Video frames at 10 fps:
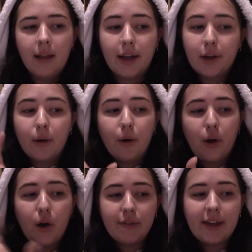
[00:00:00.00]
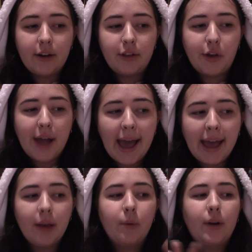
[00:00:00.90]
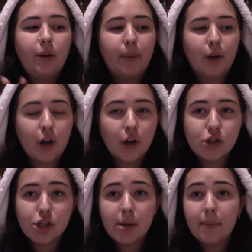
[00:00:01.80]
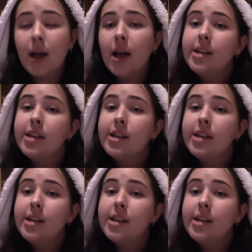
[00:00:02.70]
like over here in the UK, when you book a coach trip,